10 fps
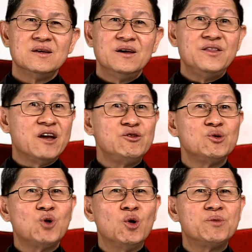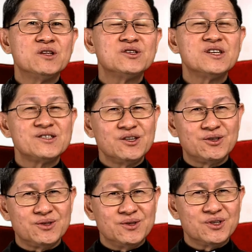There you go, brothers and
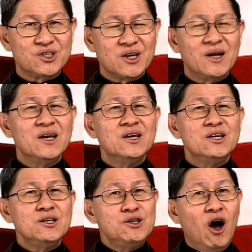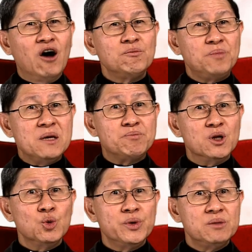sisters, young
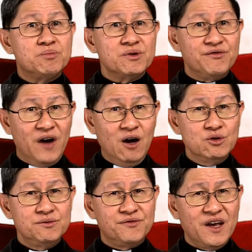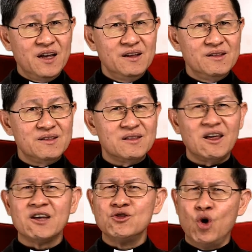people with profound faith
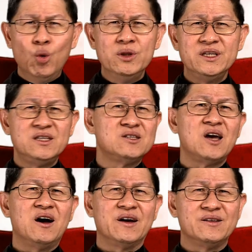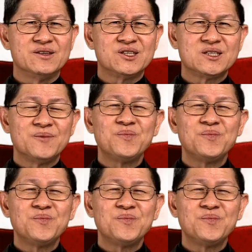and holy desires.